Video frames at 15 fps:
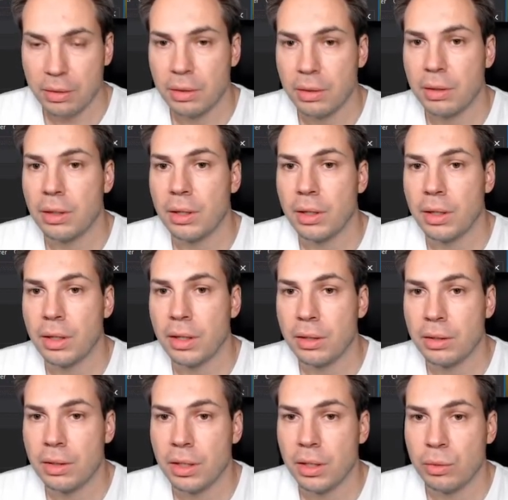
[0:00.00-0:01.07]
and
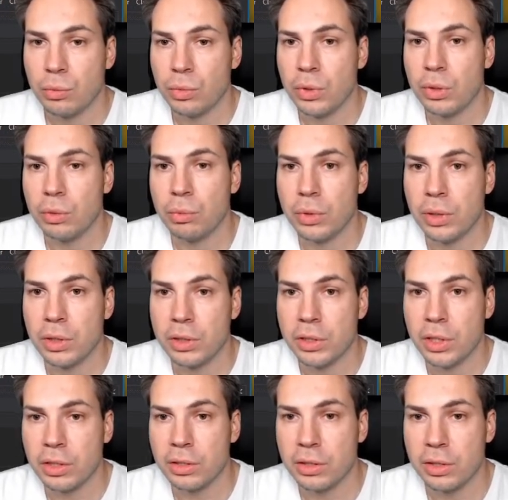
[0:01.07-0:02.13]
then we will
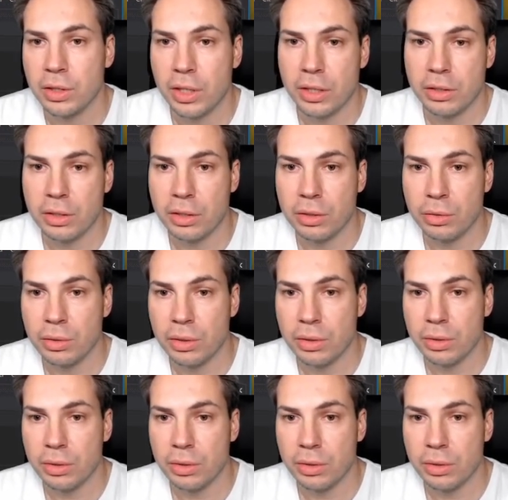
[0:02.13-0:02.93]
just execute it.